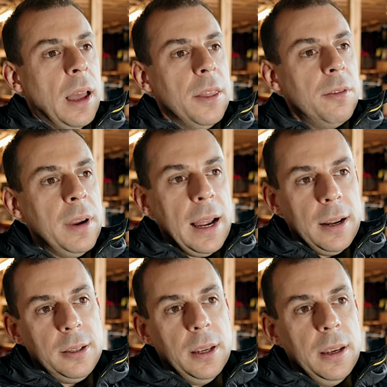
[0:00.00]
And the
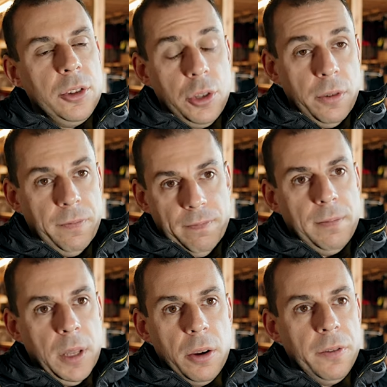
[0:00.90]
reality, as you've
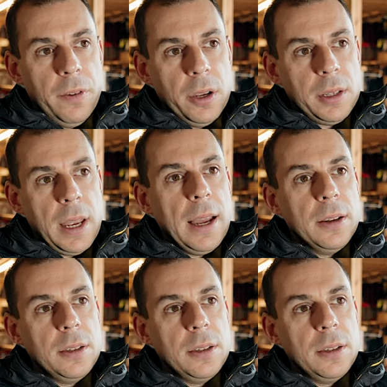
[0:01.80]
know firsthand,